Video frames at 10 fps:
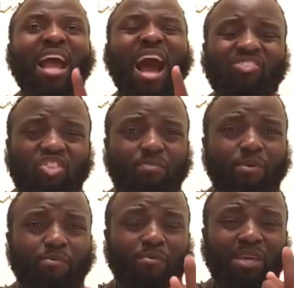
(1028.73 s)
I see
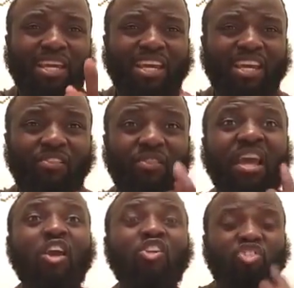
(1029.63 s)
people being healed
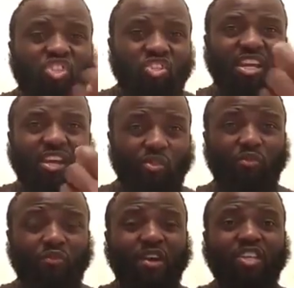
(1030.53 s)
just here
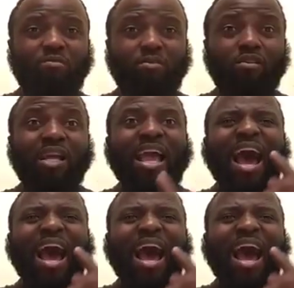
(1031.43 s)
through Facebook.